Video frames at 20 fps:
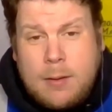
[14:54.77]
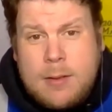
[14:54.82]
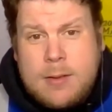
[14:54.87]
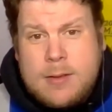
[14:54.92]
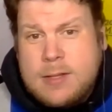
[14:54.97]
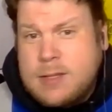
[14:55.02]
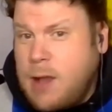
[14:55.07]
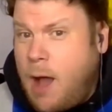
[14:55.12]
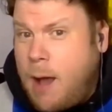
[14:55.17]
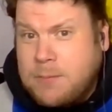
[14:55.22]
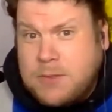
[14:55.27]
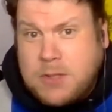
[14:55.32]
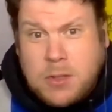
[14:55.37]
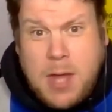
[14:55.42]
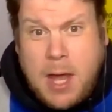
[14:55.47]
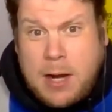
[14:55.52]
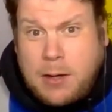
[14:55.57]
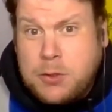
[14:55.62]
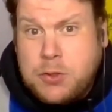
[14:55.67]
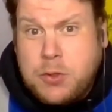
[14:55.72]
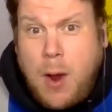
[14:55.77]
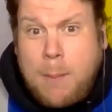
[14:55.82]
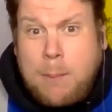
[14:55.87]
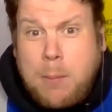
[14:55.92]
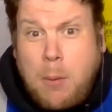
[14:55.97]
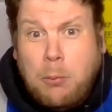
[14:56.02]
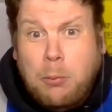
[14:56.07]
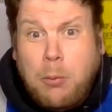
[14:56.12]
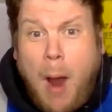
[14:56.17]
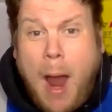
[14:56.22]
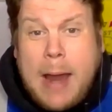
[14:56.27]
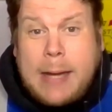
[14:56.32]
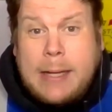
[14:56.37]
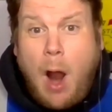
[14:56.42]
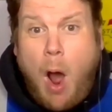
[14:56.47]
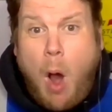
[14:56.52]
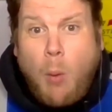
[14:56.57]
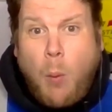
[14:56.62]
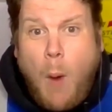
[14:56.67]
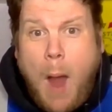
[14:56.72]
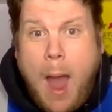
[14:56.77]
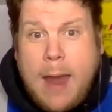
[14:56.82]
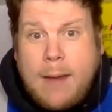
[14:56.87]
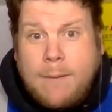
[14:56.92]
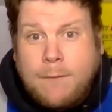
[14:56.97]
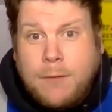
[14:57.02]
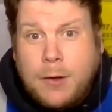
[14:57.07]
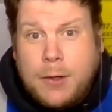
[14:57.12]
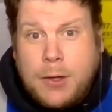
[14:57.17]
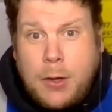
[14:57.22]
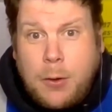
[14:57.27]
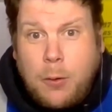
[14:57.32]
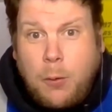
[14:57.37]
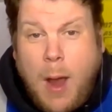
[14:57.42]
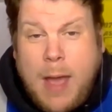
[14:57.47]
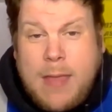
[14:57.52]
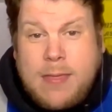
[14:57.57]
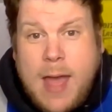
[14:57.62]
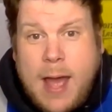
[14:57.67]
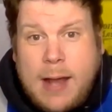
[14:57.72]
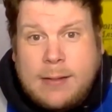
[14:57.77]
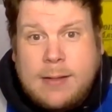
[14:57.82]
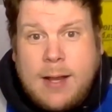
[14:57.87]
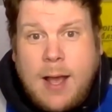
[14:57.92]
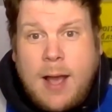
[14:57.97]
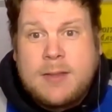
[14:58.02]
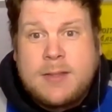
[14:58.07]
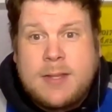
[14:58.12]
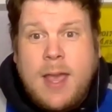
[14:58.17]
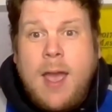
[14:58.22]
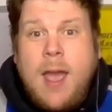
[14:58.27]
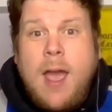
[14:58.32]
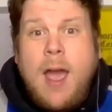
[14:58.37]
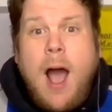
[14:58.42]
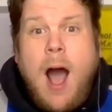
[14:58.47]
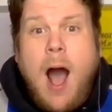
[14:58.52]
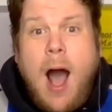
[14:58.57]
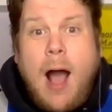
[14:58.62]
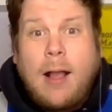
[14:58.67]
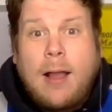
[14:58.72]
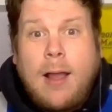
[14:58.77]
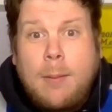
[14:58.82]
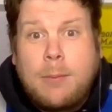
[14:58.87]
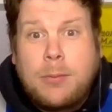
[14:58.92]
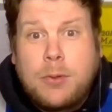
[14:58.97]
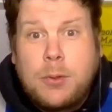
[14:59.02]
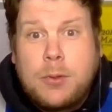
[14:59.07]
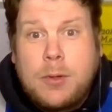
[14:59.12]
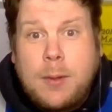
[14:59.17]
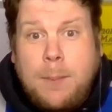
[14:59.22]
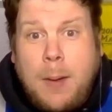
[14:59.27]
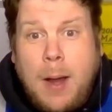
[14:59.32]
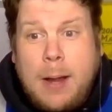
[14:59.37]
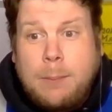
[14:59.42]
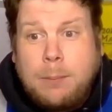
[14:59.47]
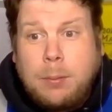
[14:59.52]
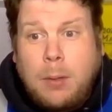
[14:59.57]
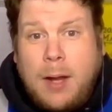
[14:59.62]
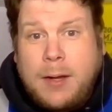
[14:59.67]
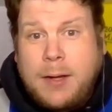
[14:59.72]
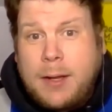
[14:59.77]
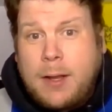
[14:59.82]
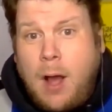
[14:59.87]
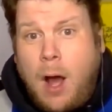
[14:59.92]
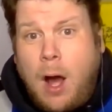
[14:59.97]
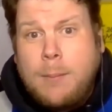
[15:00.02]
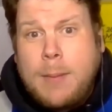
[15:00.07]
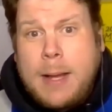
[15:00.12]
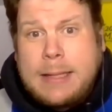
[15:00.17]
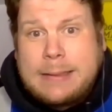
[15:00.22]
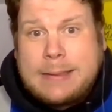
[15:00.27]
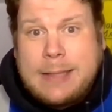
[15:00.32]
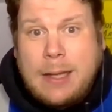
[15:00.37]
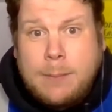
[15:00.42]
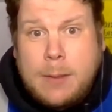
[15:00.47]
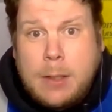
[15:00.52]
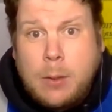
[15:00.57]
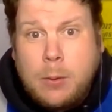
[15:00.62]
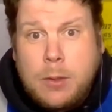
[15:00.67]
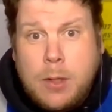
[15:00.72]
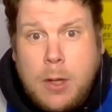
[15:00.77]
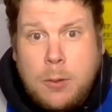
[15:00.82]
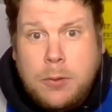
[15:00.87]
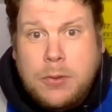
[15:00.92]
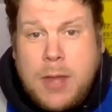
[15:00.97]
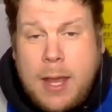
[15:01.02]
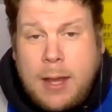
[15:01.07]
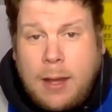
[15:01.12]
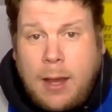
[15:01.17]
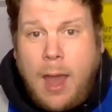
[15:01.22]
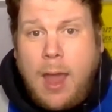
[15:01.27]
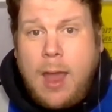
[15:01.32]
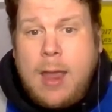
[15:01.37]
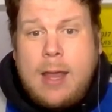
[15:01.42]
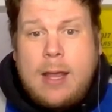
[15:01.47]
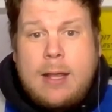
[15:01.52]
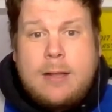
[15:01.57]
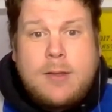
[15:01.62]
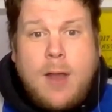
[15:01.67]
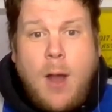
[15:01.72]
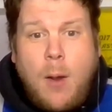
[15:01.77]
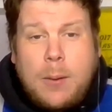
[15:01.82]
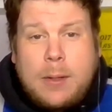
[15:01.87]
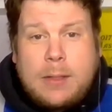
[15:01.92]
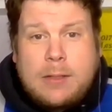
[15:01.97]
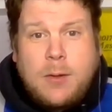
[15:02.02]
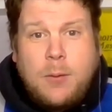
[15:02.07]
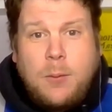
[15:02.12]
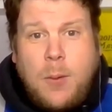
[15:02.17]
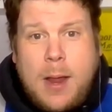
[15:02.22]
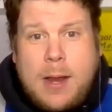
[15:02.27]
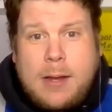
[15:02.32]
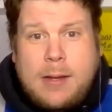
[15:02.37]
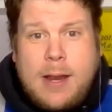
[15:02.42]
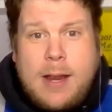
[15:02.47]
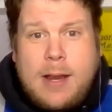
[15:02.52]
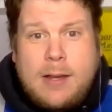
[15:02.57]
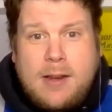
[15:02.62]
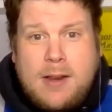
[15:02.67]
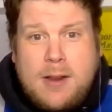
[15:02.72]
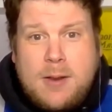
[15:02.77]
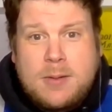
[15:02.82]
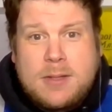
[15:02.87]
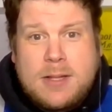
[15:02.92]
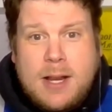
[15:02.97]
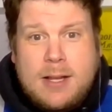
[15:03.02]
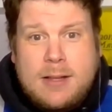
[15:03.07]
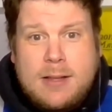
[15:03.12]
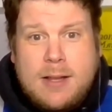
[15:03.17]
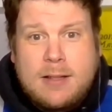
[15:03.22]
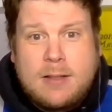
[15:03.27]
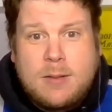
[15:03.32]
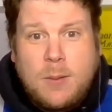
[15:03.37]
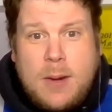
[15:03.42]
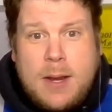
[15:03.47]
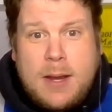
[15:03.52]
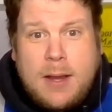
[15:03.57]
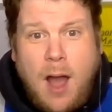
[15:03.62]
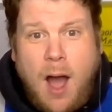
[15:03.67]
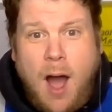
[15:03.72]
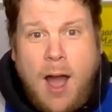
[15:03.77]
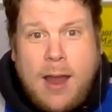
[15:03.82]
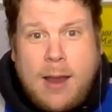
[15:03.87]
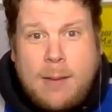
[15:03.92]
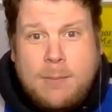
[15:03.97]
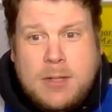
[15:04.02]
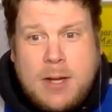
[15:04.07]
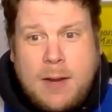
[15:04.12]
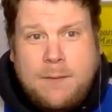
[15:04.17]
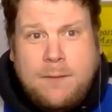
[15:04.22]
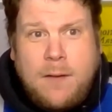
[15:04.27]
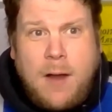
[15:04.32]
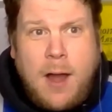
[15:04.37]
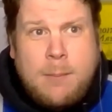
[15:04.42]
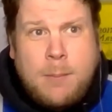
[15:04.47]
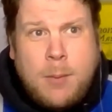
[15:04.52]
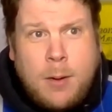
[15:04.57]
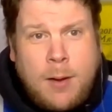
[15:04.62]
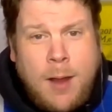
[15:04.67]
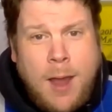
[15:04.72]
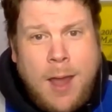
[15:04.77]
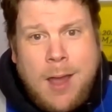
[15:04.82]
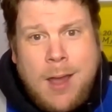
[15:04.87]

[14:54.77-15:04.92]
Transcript: sub. So that'll drop right away for you when that does uh, come through the pipeline. And comment. Tell me who you think is going to win in Houston this week. I am Geoff Fienberg.